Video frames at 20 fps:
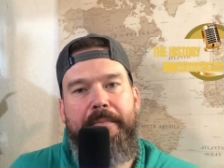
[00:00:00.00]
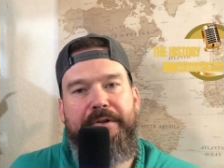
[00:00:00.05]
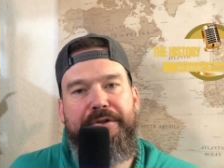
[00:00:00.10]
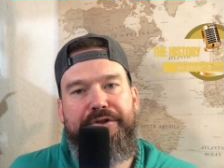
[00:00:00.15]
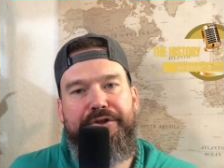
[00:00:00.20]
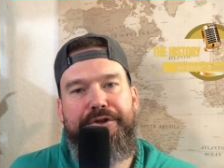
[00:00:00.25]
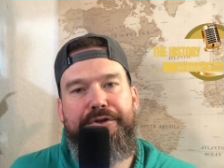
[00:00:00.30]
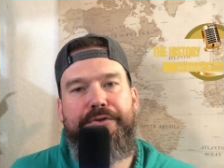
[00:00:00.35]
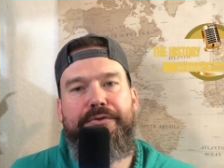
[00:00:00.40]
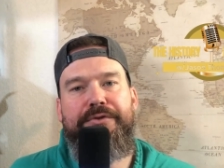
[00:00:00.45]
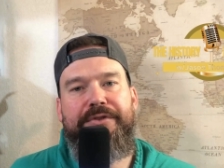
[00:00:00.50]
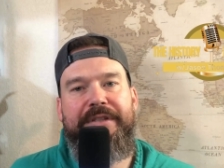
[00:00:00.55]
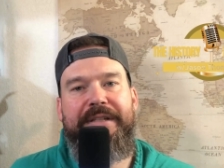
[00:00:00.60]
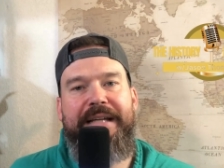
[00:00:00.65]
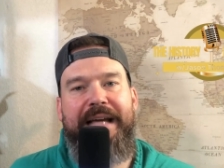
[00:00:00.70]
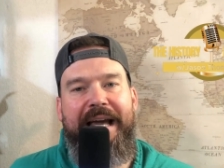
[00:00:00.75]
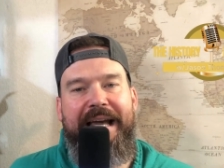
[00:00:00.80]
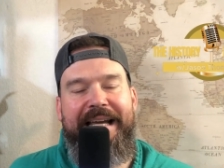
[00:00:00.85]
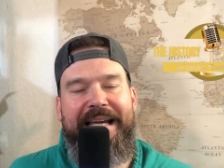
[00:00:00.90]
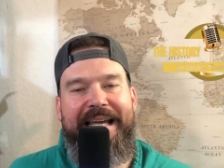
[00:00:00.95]

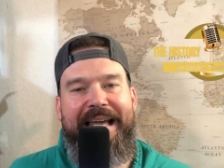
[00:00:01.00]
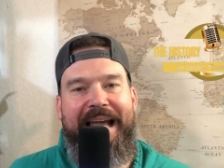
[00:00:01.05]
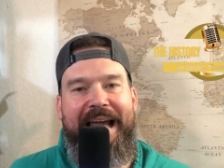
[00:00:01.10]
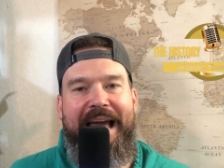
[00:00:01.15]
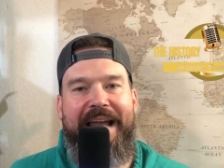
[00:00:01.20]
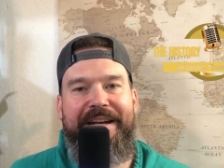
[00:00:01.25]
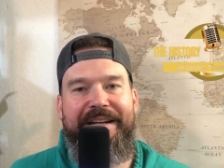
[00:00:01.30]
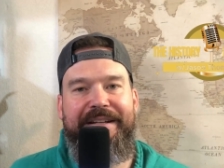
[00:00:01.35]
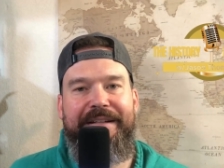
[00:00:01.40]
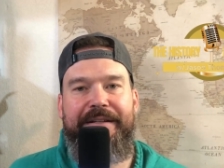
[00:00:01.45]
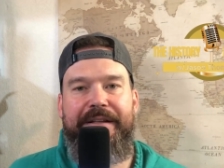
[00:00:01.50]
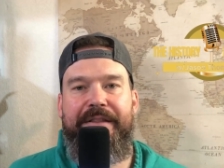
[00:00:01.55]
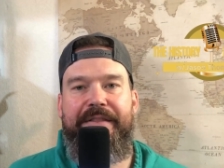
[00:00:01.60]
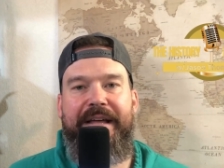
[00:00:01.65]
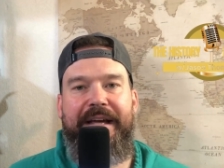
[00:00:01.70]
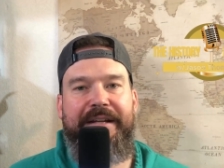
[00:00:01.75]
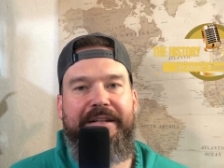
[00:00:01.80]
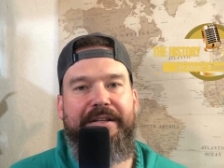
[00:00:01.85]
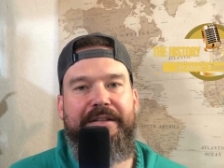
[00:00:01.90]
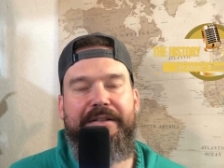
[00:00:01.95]
choosing a candidate
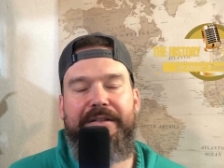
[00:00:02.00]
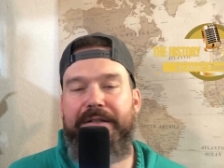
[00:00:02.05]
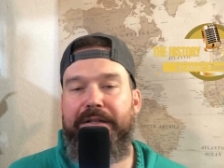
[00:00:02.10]
that